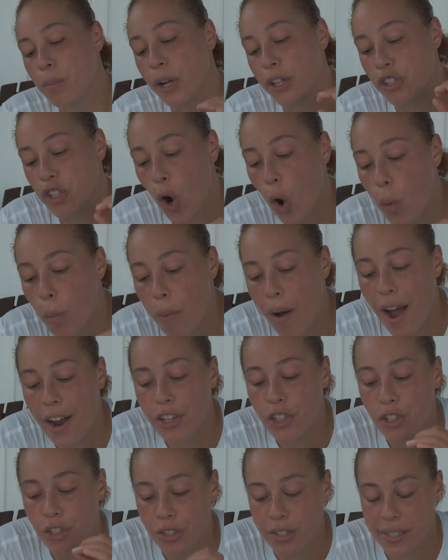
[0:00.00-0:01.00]
But don't
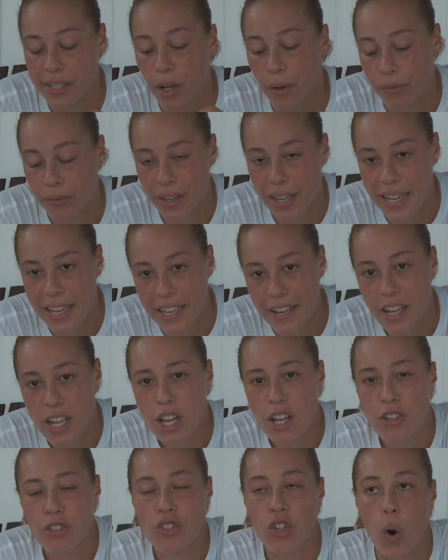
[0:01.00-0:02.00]
box yourself in.
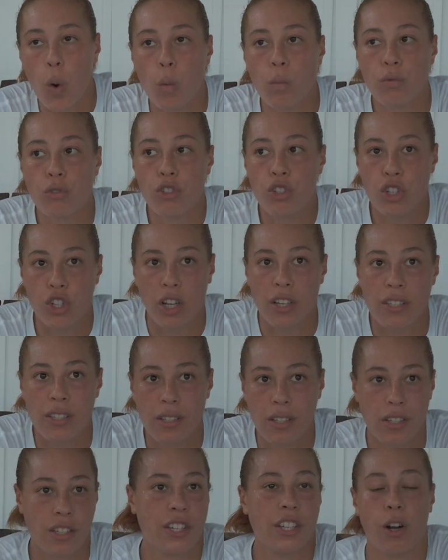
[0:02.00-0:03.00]
Don't
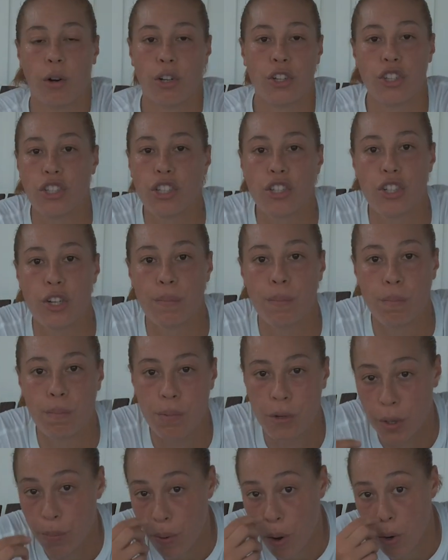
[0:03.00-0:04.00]
just, you know, just because your
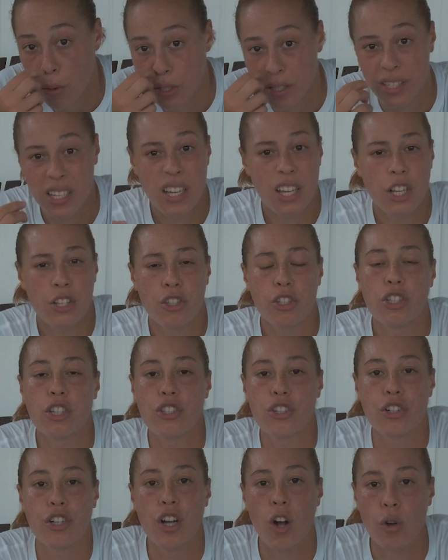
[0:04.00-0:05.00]
your post, just
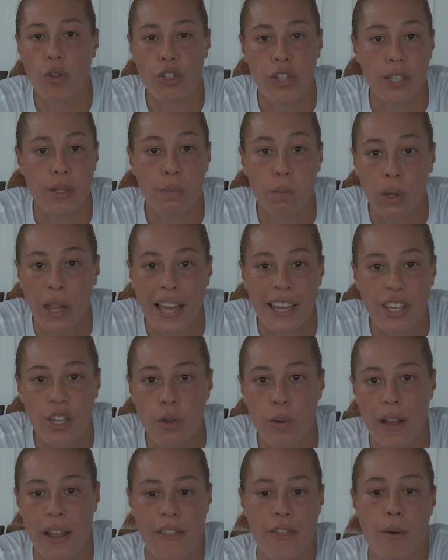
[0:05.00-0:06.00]
because your coach is playing
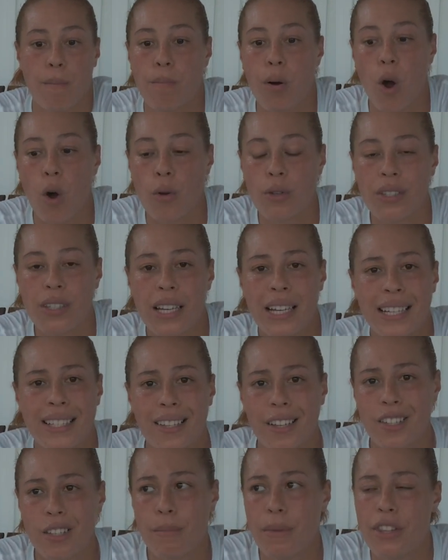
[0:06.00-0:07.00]
you in the post,
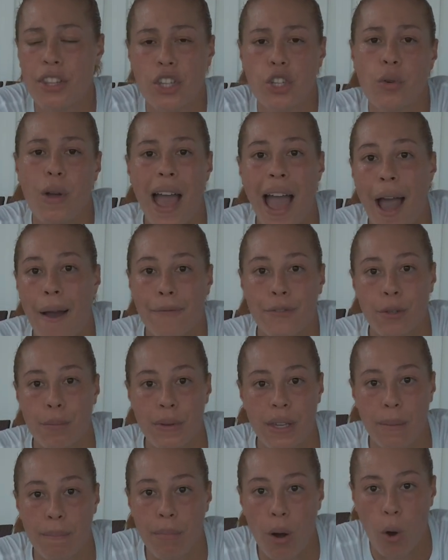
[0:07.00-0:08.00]
doesn't mean that you have to
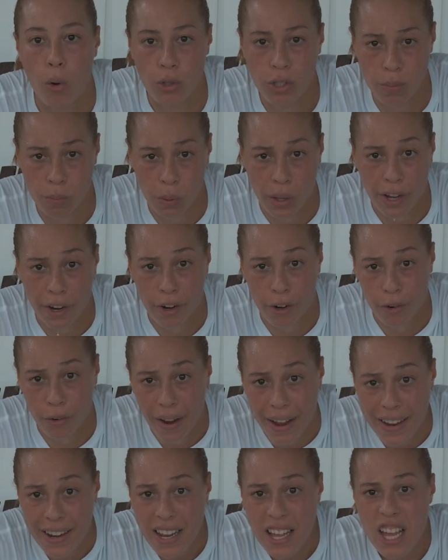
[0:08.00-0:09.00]
be a post player,
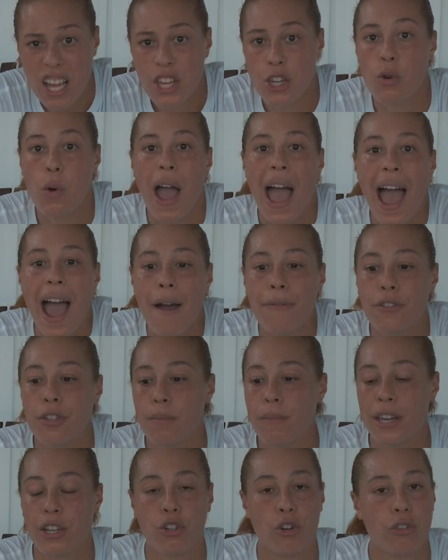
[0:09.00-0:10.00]
right? You have
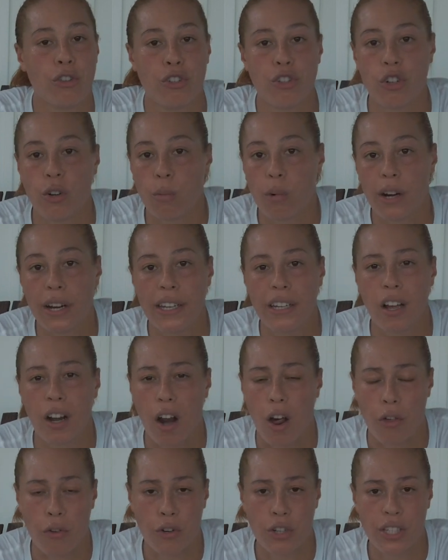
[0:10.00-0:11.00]
to make sure that you're working
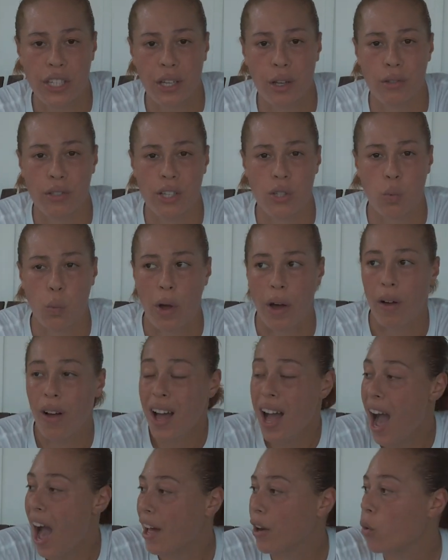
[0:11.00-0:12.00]
on other skills as well.
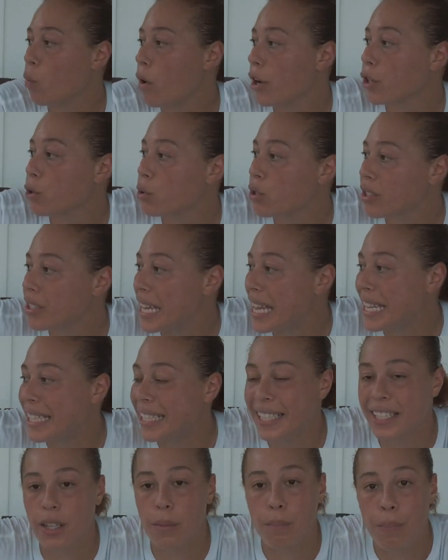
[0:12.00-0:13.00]
I don't want you
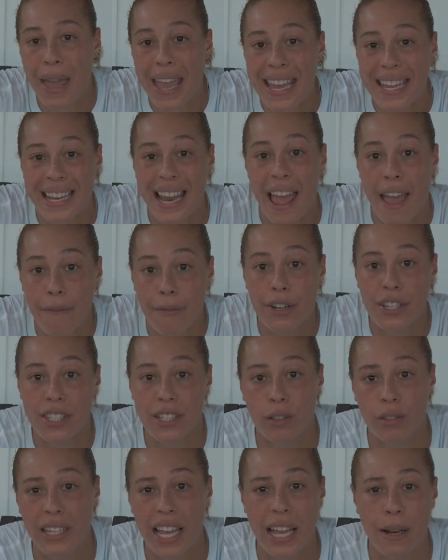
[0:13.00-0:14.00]
standing in the paint every
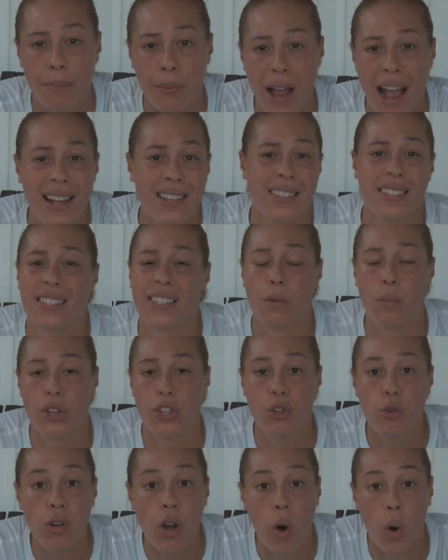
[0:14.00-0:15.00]
single day in practice, and then
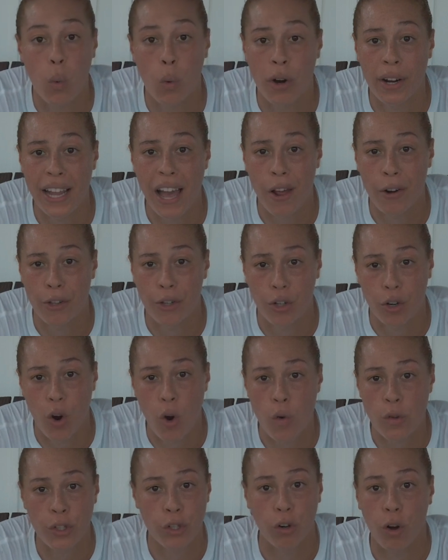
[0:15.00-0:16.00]
when you go and work out on your
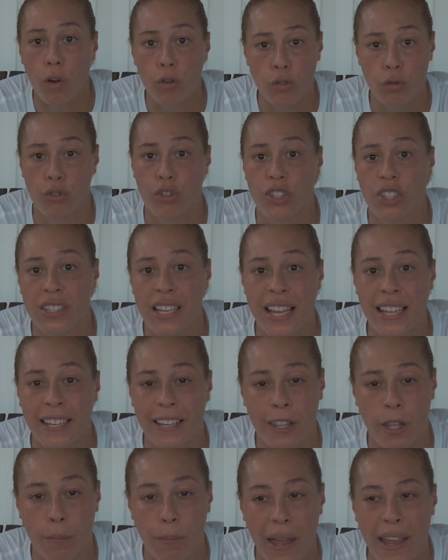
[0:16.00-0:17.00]
own, you're also just
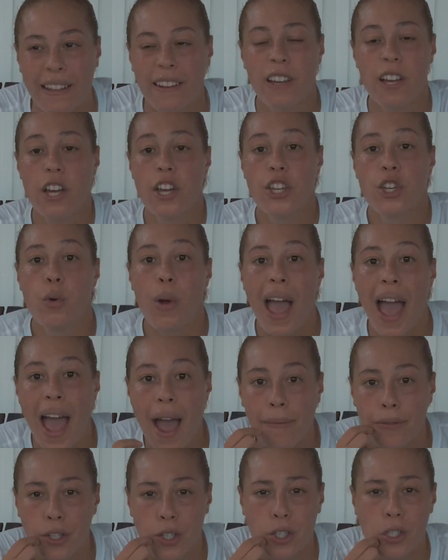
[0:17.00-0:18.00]
standing in the paint. You
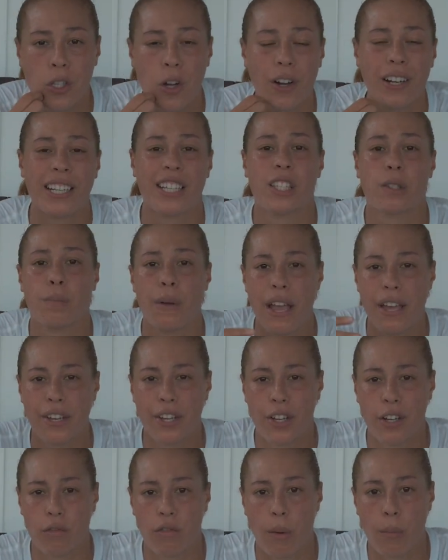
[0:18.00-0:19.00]
have to start
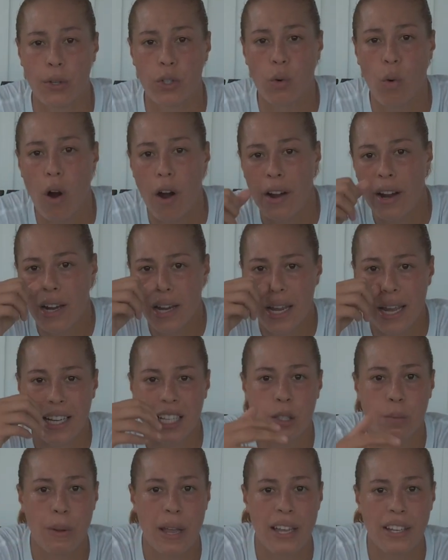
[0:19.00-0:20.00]
expanding your repertoire,
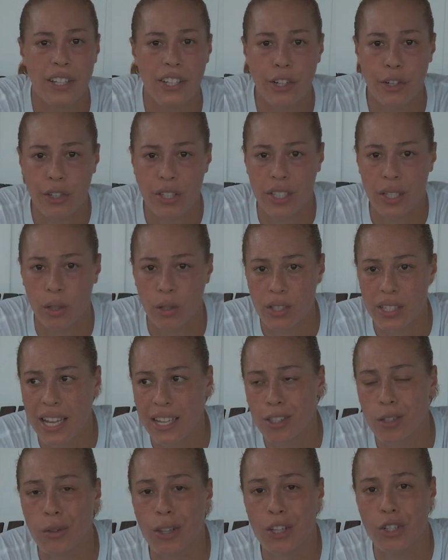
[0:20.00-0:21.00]
expanding your skill
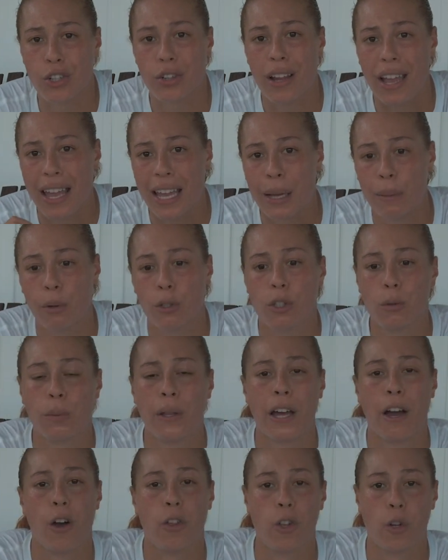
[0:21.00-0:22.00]
set, so that you're able to
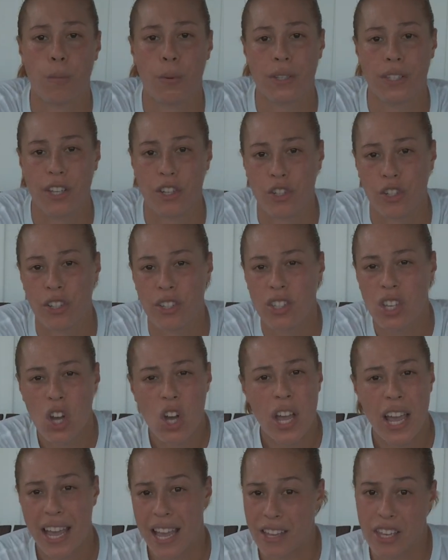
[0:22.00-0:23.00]
play other positions,
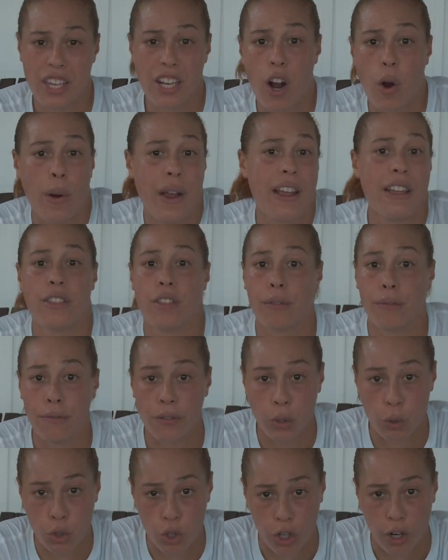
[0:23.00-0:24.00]
you know, in the
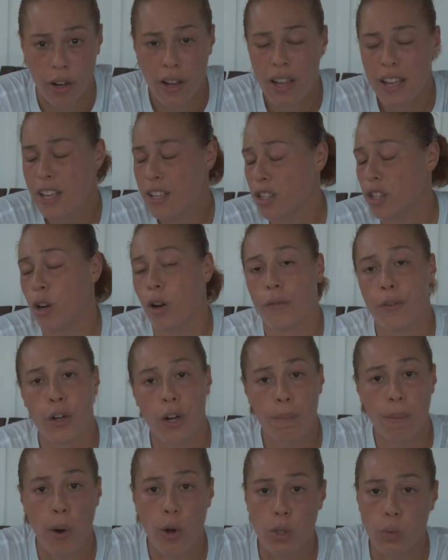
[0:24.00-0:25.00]
future. So if
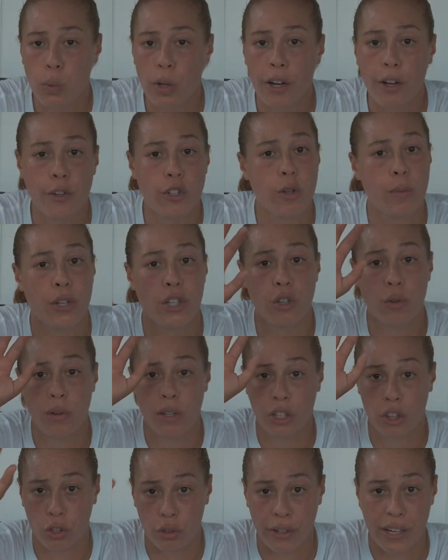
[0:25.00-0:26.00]
you're a post player, you should be
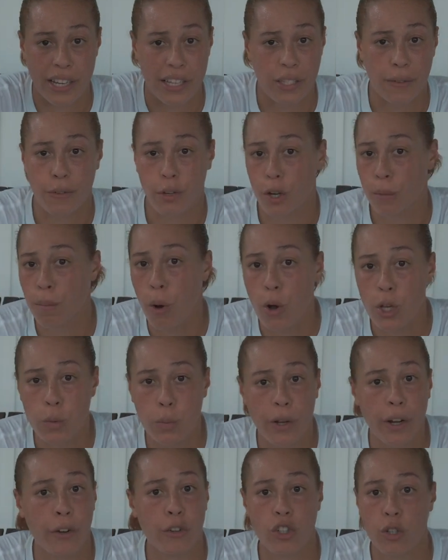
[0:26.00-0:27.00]
shooting threes. If you're a
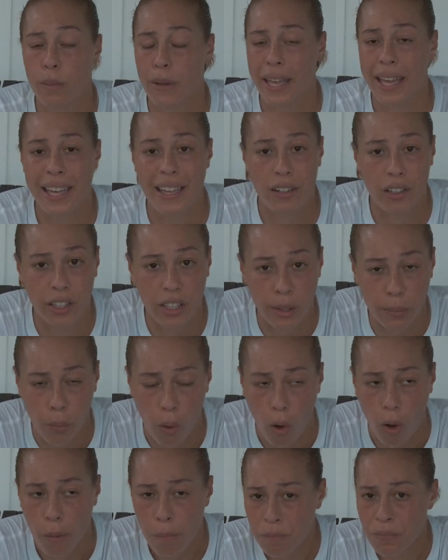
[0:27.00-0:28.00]
post player, you should be handling the
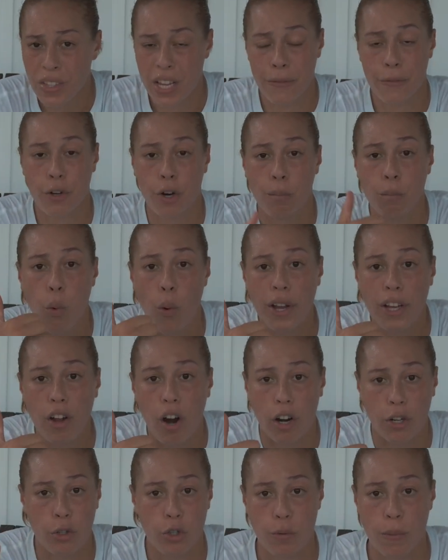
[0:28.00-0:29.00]
ball. If you're a point
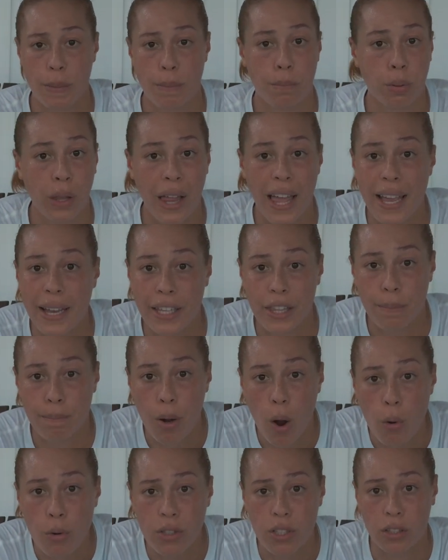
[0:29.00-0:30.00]
guard, you should be playing in the
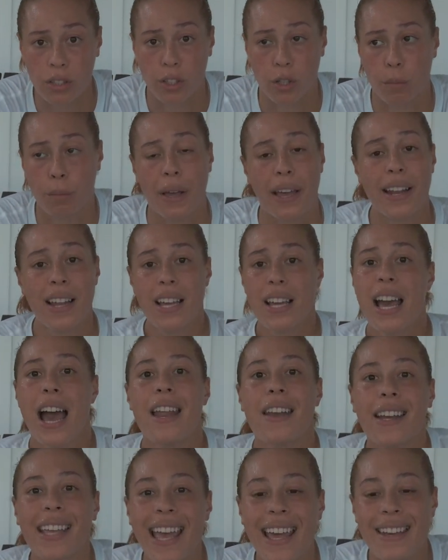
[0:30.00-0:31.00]
post a little bit.
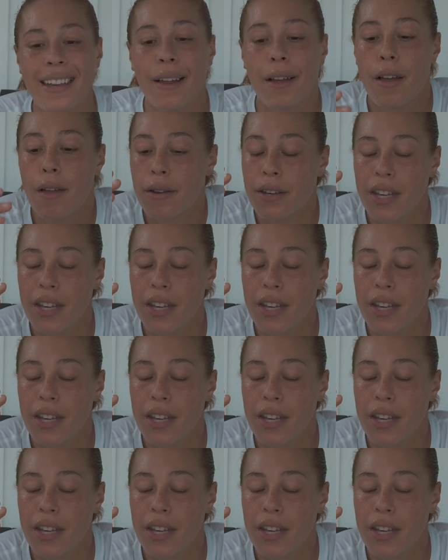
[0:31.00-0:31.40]
And again,